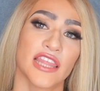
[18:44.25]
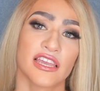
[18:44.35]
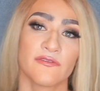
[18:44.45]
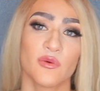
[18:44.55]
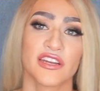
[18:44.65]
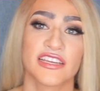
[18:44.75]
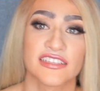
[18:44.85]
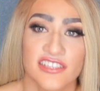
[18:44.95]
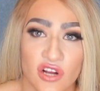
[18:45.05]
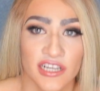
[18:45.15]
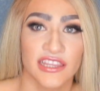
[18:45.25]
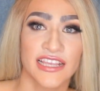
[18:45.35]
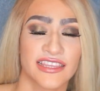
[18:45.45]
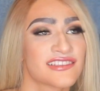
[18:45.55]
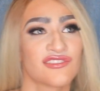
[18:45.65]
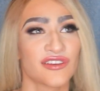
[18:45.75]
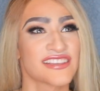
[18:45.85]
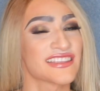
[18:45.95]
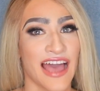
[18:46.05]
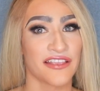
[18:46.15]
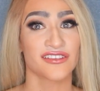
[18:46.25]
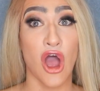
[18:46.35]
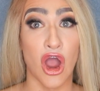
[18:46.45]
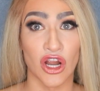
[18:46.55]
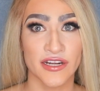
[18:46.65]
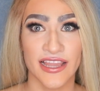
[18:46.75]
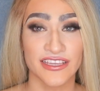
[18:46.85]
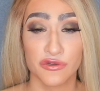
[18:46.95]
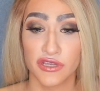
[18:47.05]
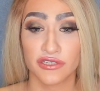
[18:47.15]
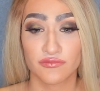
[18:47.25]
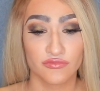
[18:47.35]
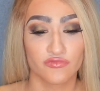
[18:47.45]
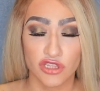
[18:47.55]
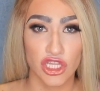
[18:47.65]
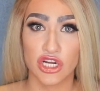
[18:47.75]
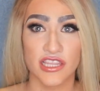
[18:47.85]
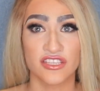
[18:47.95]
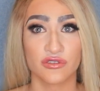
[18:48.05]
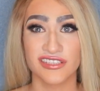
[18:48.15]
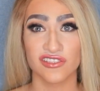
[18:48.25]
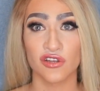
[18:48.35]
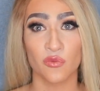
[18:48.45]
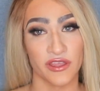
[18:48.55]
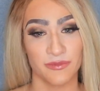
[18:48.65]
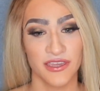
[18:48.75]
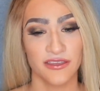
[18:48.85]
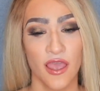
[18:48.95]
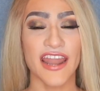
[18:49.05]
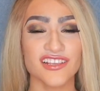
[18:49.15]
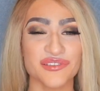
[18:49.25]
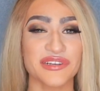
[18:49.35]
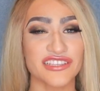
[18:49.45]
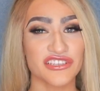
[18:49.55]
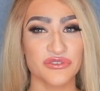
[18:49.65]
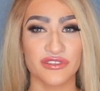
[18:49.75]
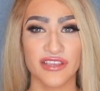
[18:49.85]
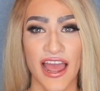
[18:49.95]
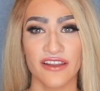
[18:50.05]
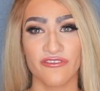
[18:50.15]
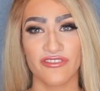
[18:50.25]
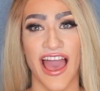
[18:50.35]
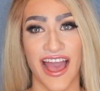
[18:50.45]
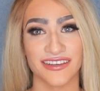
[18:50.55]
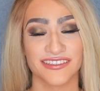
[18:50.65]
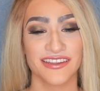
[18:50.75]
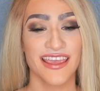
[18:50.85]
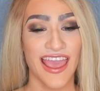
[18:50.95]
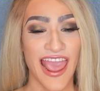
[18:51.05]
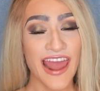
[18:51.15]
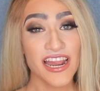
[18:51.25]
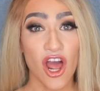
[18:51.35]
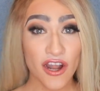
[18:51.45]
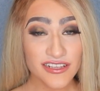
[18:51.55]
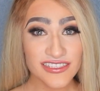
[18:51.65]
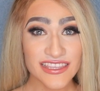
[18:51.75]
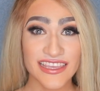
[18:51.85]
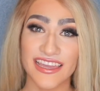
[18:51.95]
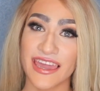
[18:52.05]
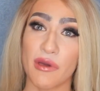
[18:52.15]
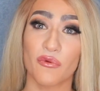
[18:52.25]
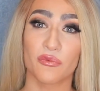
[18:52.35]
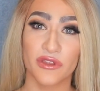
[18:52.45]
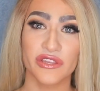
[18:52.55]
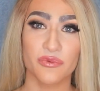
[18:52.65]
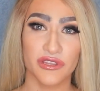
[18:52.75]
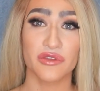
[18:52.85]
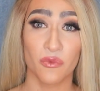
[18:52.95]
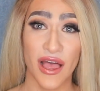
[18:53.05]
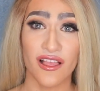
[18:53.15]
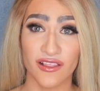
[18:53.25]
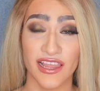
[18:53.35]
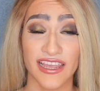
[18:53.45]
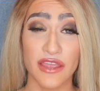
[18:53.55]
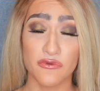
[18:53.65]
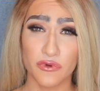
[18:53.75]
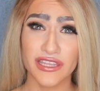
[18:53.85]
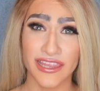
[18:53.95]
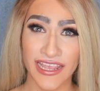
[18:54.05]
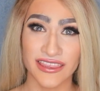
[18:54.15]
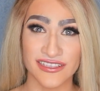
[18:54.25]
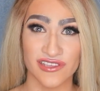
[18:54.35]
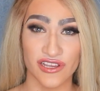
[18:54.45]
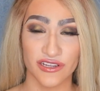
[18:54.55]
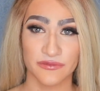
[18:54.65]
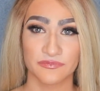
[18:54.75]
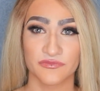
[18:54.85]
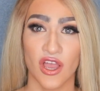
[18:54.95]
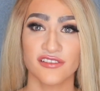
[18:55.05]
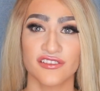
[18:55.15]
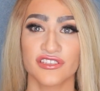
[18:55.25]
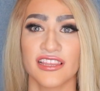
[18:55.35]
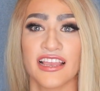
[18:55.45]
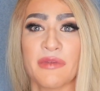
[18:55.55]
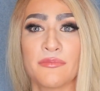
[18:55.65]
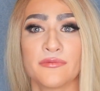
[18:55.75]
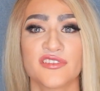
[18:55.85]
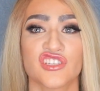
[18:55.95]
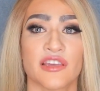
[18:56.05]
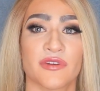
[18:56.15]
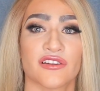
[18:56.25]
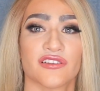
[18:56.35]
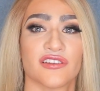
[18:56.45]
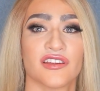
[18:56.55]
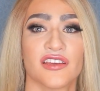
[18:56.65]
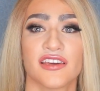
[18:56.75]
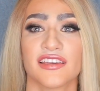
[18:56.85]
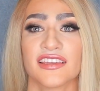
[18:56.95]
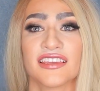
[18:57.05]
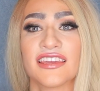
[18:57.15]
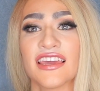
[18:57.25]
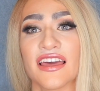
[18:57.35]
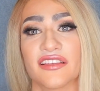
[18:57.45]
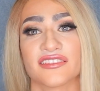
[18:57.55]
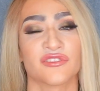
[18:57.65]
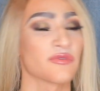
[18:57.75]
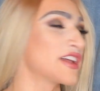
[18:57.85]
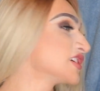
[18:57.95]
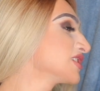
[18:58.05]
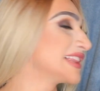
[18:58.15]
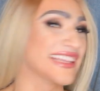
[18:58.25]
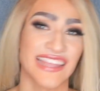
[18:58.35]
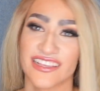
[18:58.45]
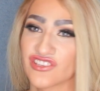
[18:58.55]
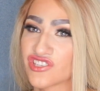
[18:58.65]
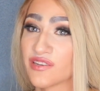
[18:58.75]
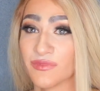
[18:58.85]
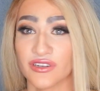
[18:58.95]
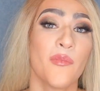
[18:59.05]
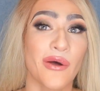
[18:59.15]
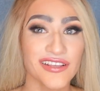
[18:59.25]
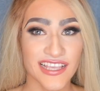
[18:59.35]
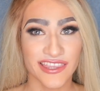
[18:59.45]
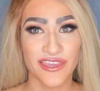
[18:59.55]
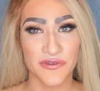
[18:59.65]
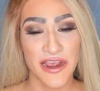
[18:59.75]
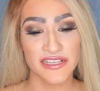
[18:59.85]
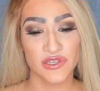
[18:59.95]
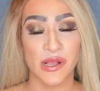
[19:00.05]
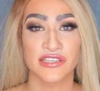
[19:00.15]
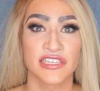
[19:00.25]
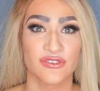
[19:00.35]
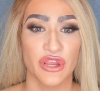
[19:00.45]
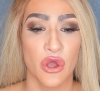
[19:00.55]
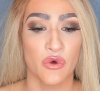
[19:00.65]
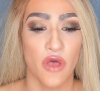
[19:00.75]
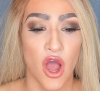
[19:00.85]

Like if you want to get started, like this look isn't that hard. Like you could literally do this look with me, and I just wanted to do kind of that, and I honestly think it came out really well. Like I really like this look. Also, do you like my boobs shimmer? Yeah, that's right, you like that shimmer. But I want to say thank you guys for watching this video.